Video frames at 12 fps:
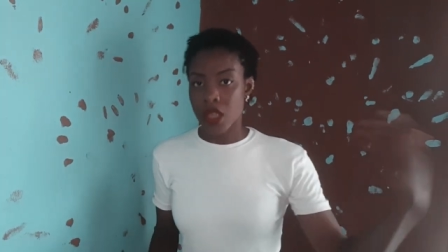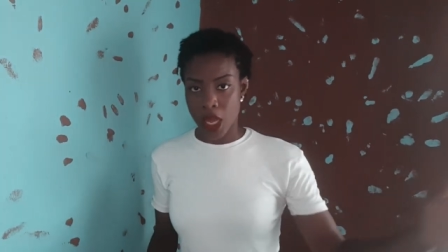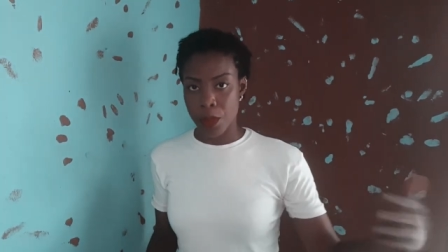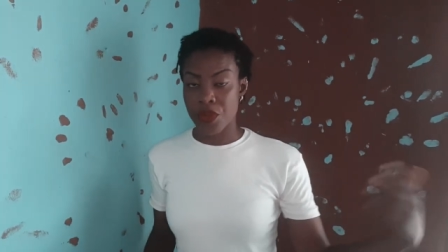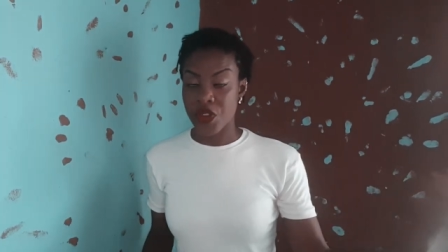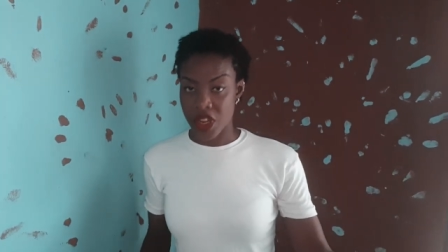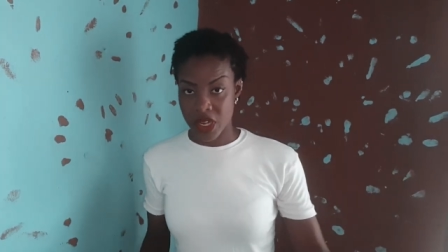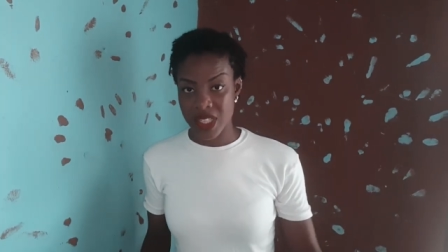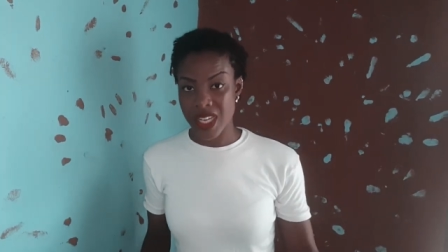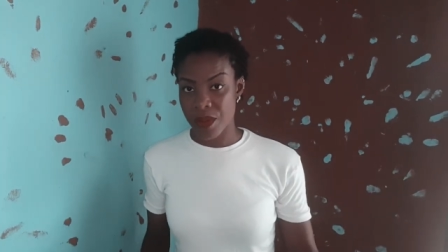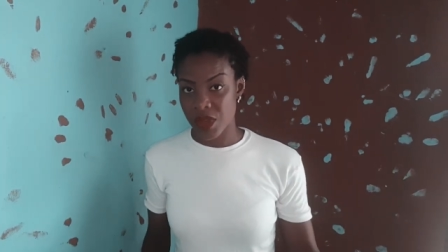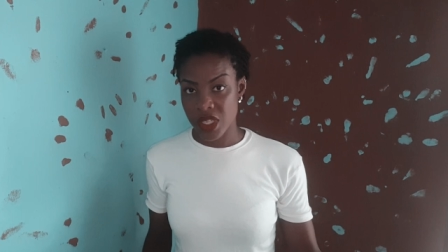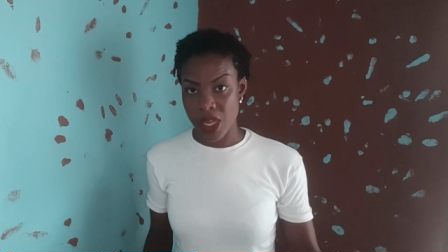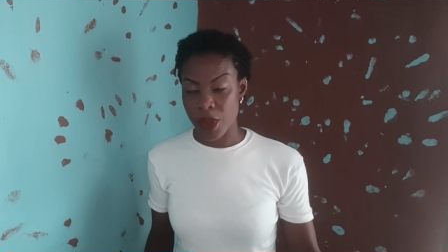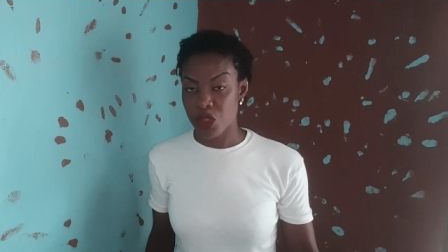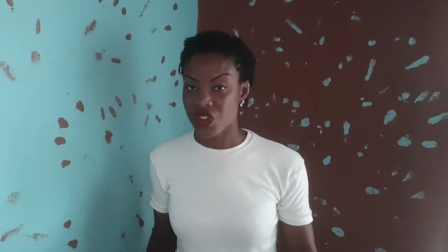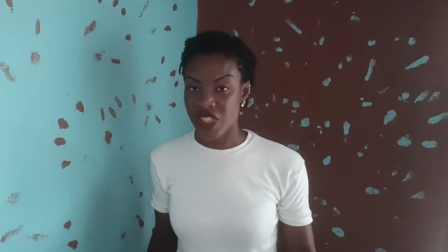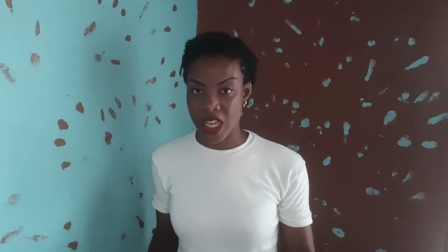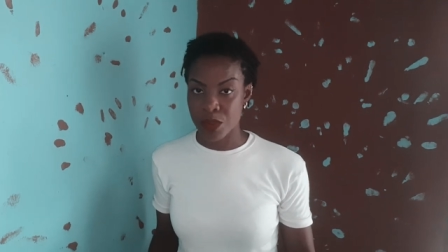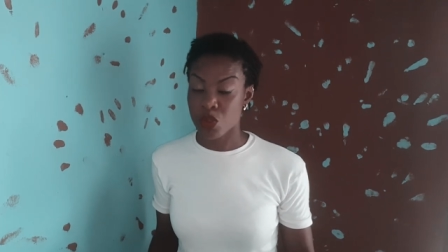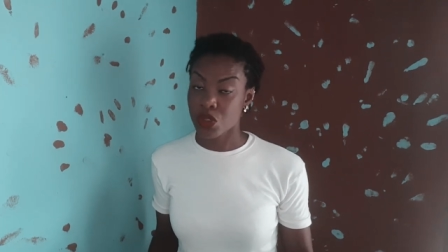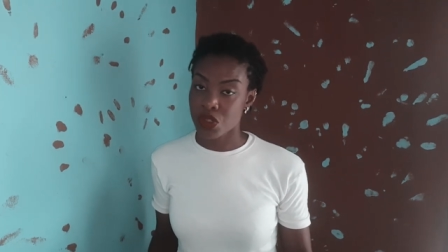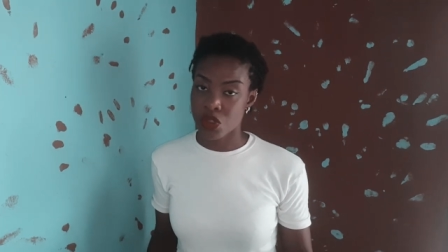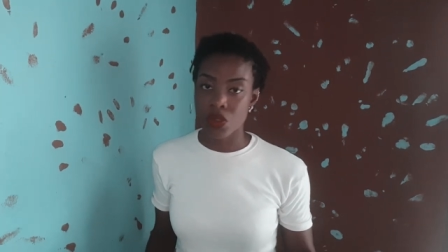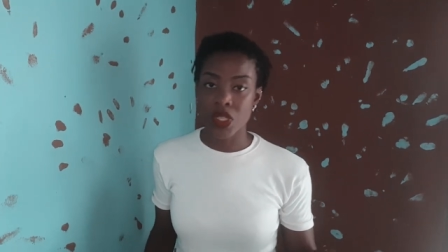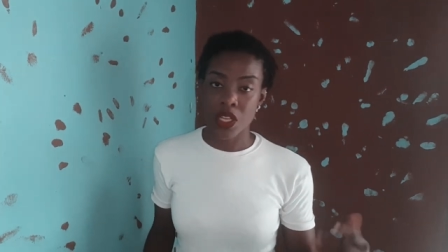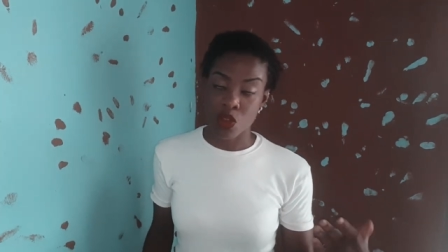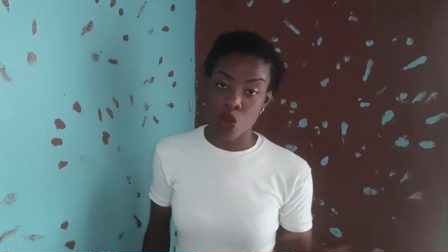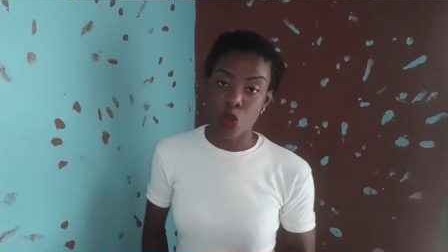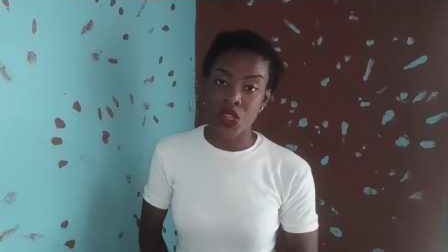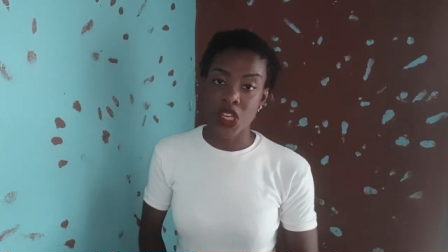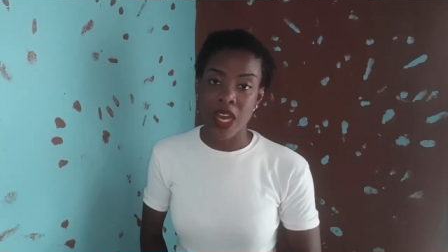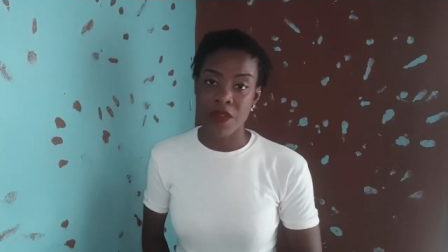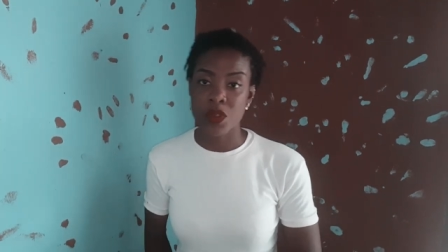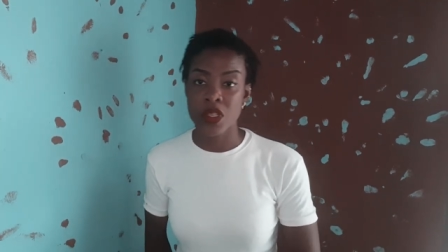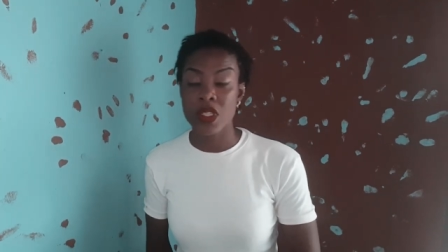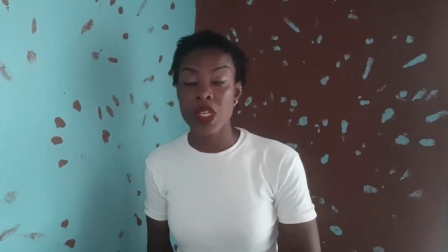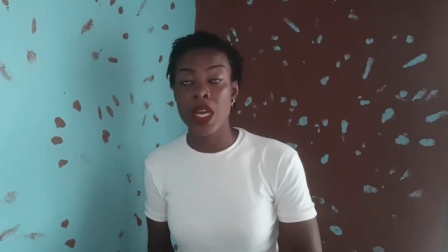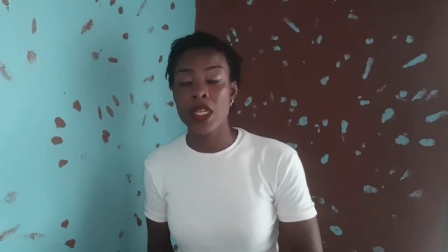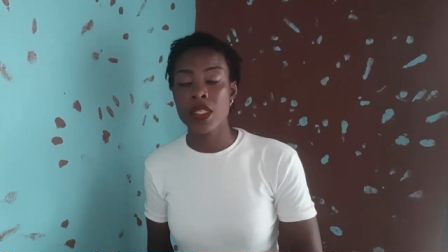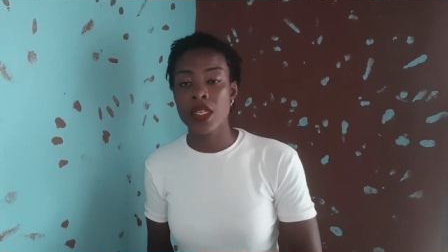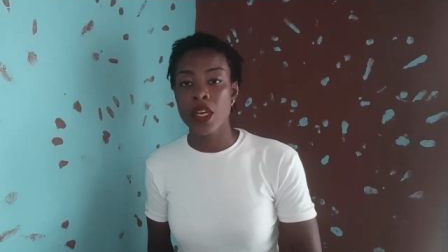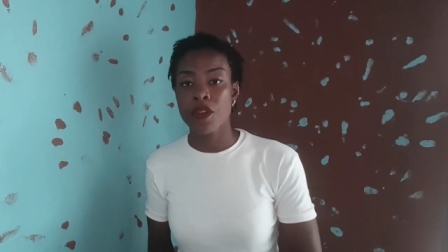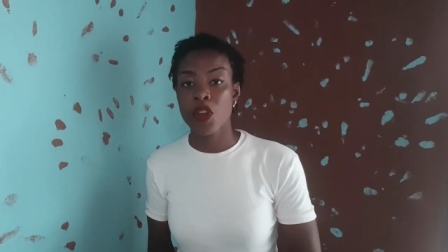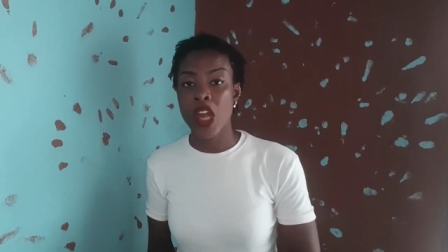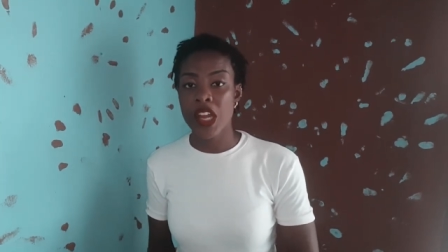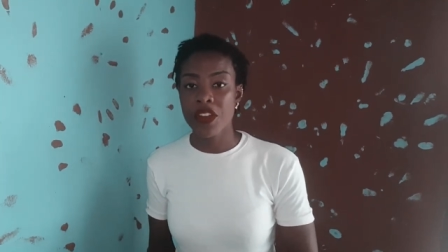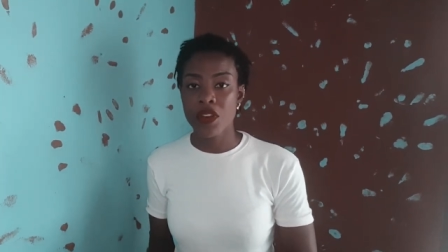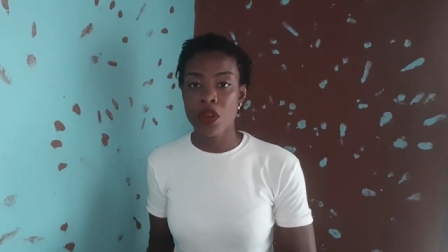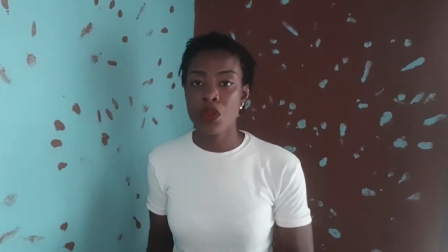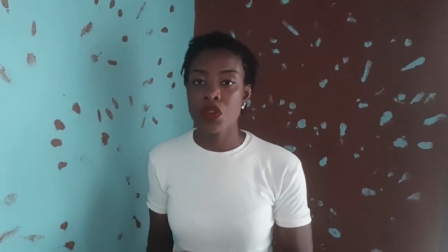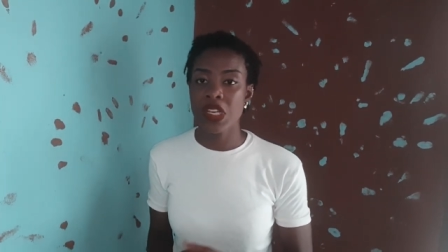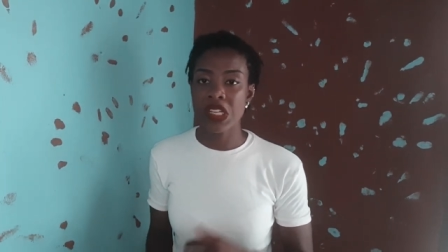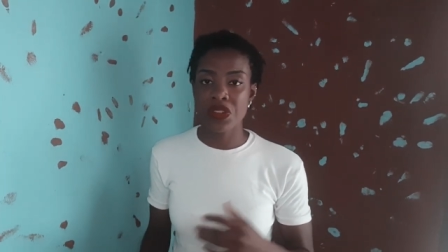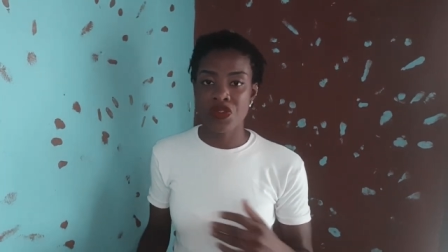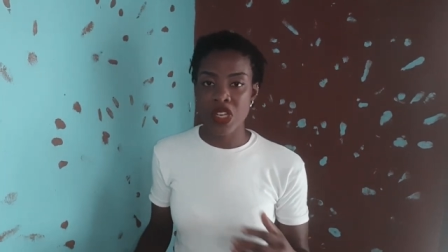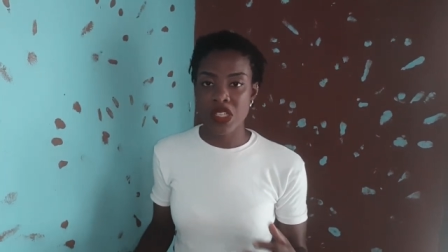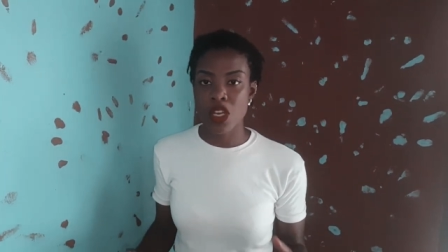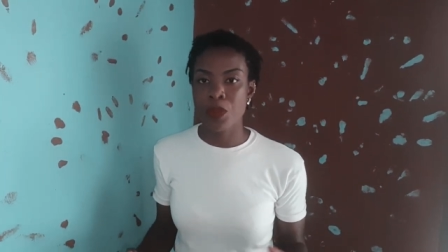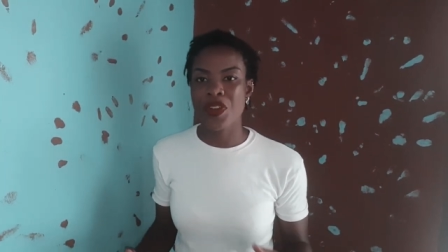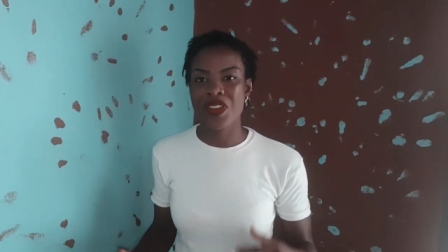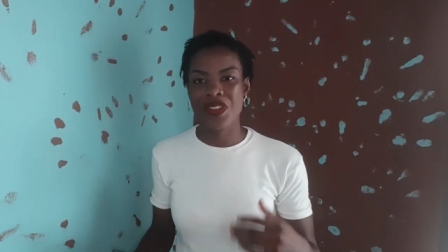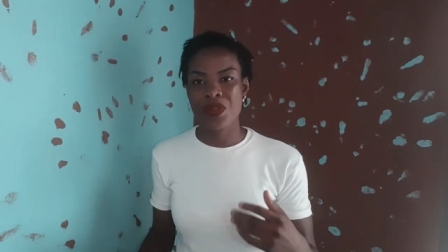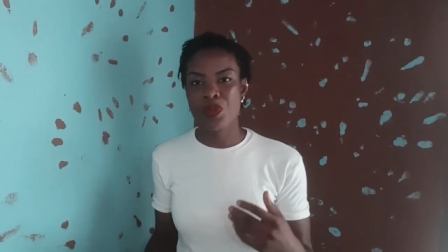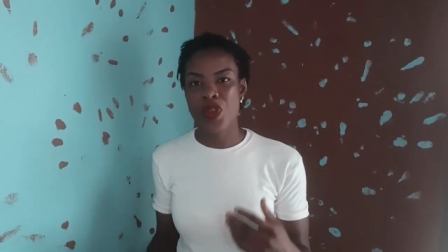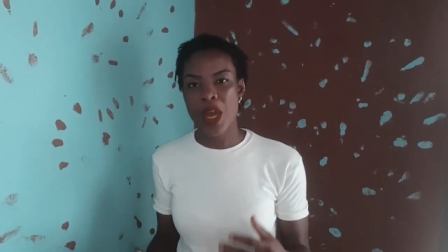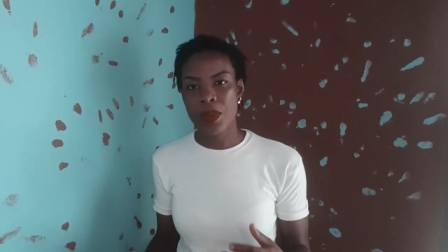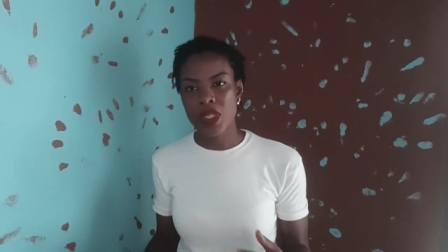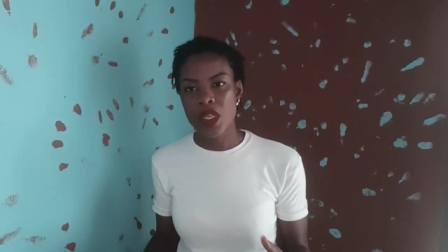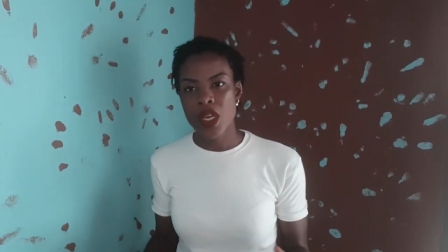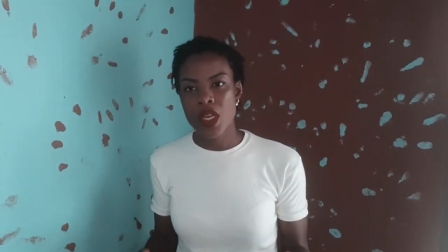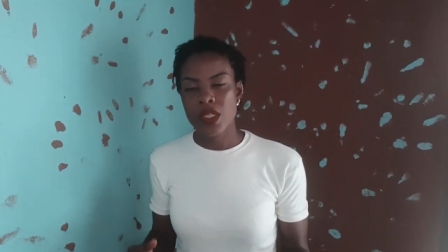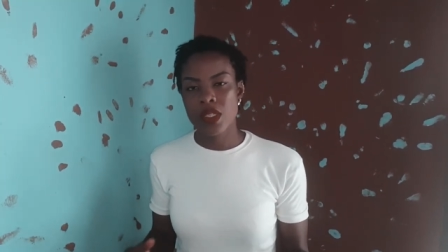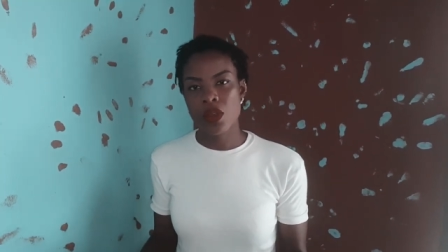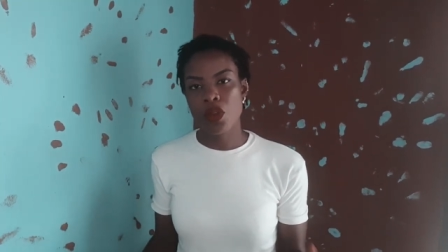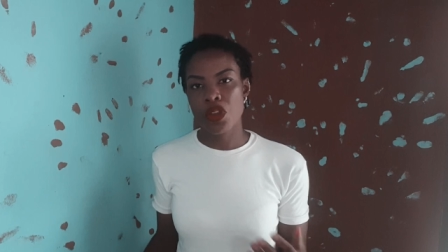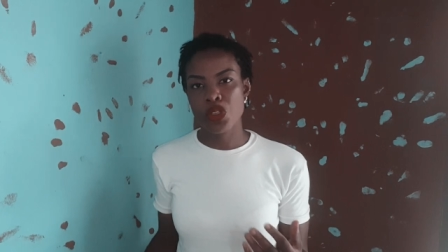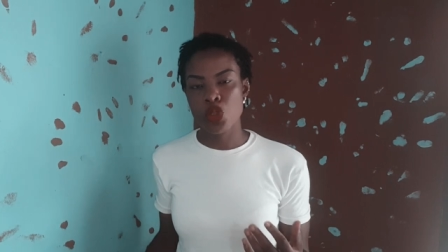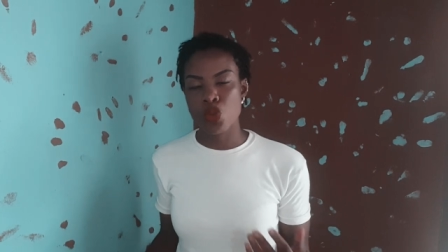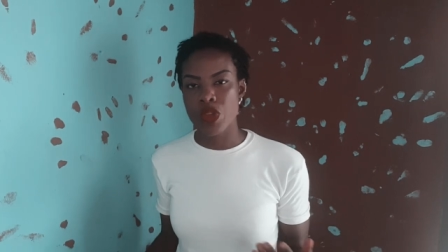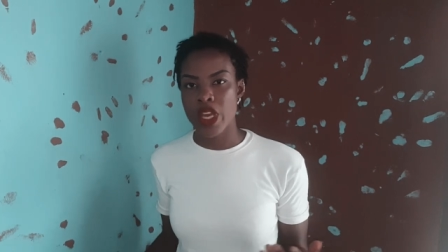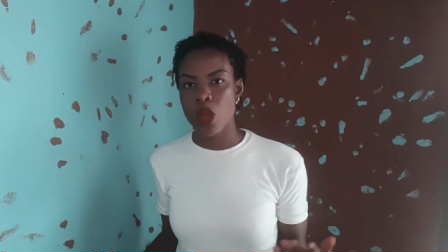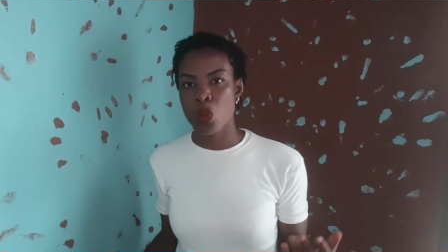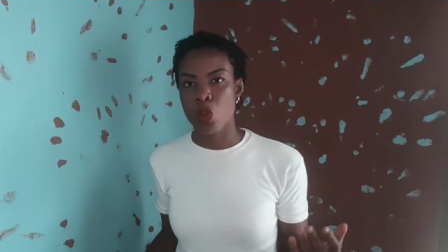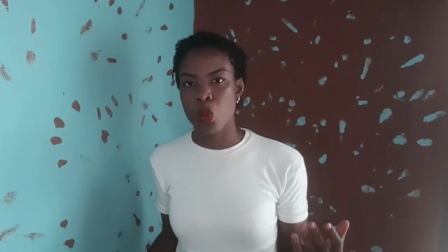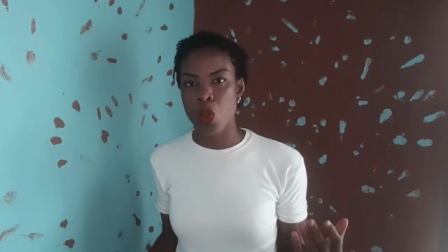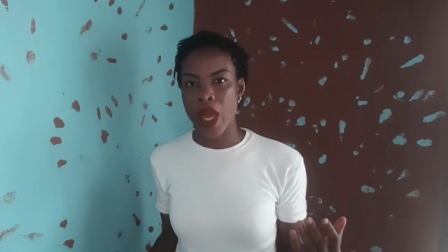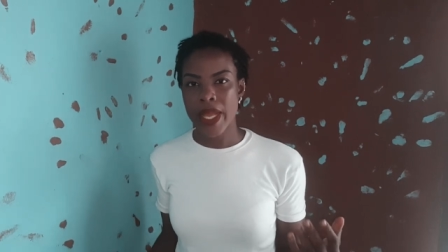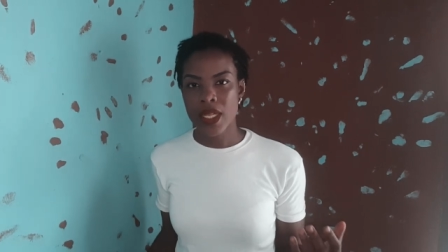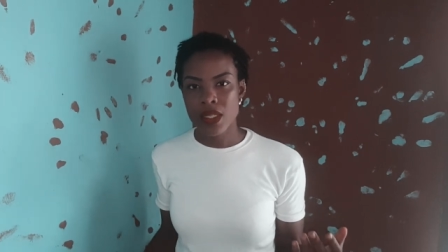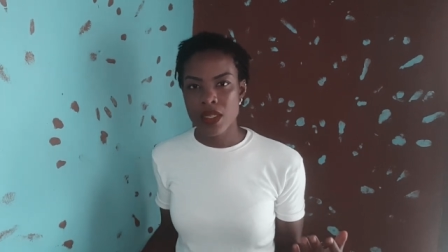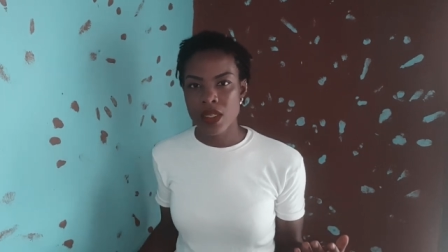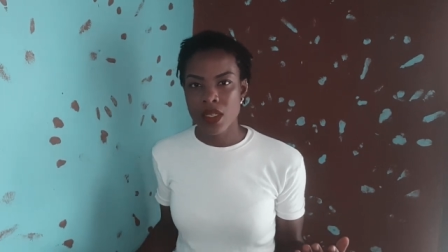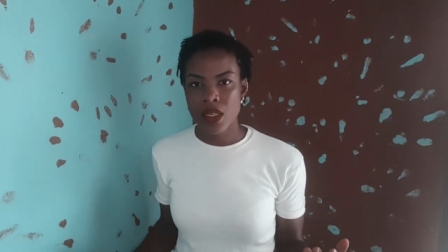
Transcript: Yeah, predetermined amount of times you want to go. Then you go with the up to it. And uh, for carnival, you get to dress up, but you're probably still going to wear white